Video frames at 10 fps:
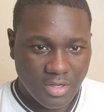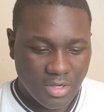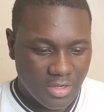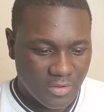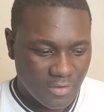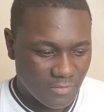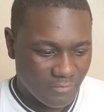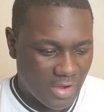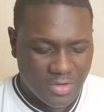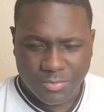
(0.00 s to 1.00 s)
of the
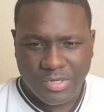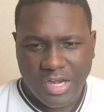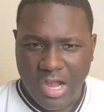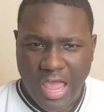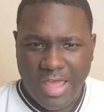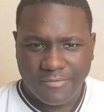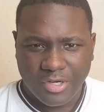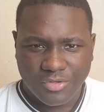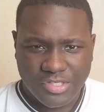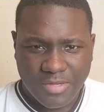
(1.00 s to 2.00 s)
virus, but they're not having
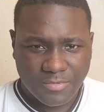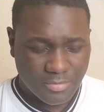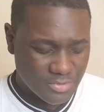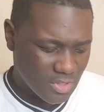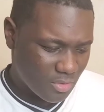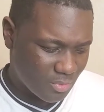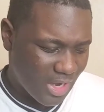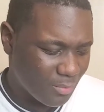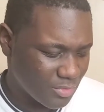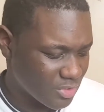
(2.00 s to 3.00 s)
no symptoms. So when I
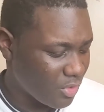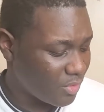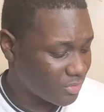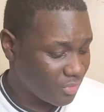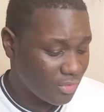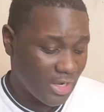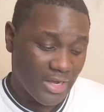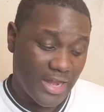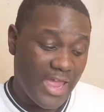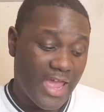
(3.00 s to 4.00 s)
was going through,
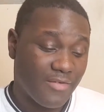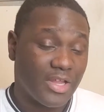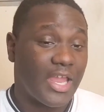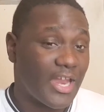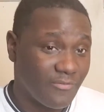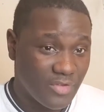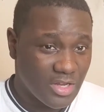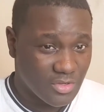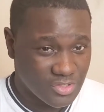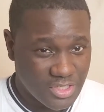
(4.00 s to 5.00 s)
and they have a lot of
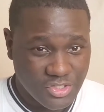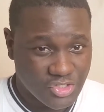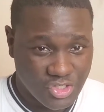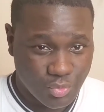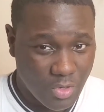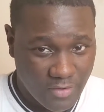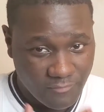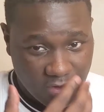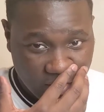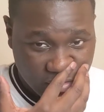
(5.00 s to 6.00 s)
videos, these are just one of
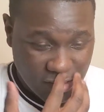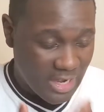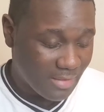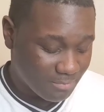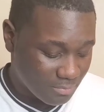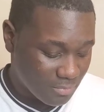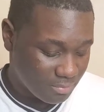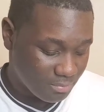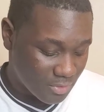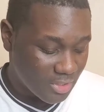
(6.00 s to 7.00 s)
the videos that I
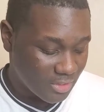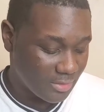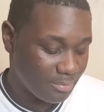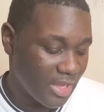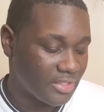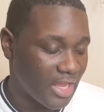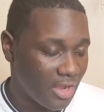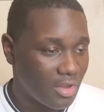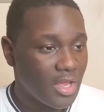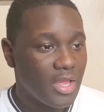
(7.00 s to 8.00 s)
clearly picked
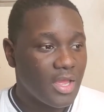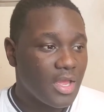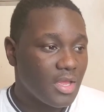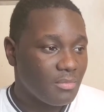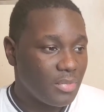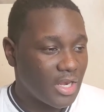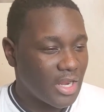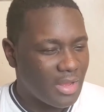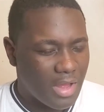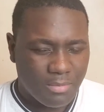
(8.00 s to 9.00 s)
out, but
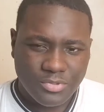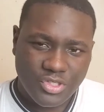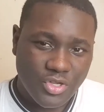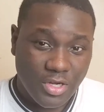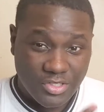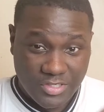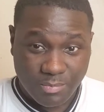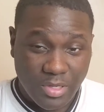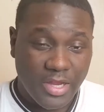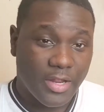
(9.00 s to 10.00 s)
I'm just going to just
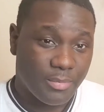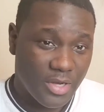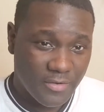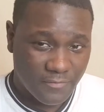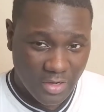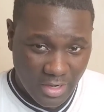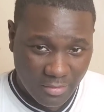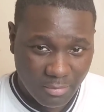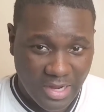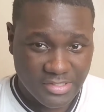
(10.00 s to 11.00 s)
play it up here for
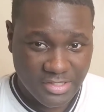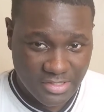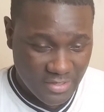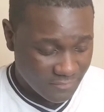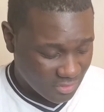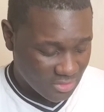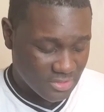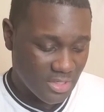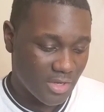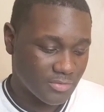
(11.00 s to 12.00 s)
everybody to see for
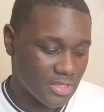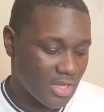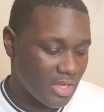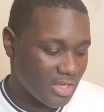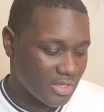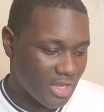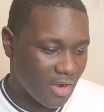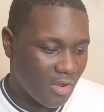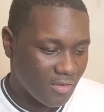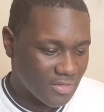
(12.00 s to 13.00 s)
themselves that
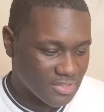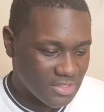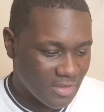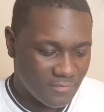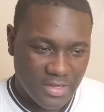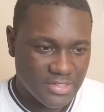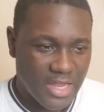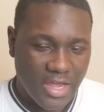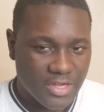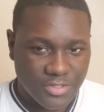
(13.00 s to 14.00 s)
all this stuff is
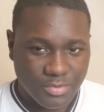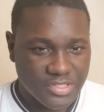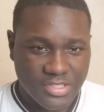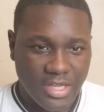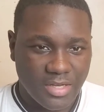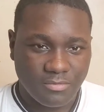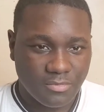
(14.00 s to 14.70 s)
not 100%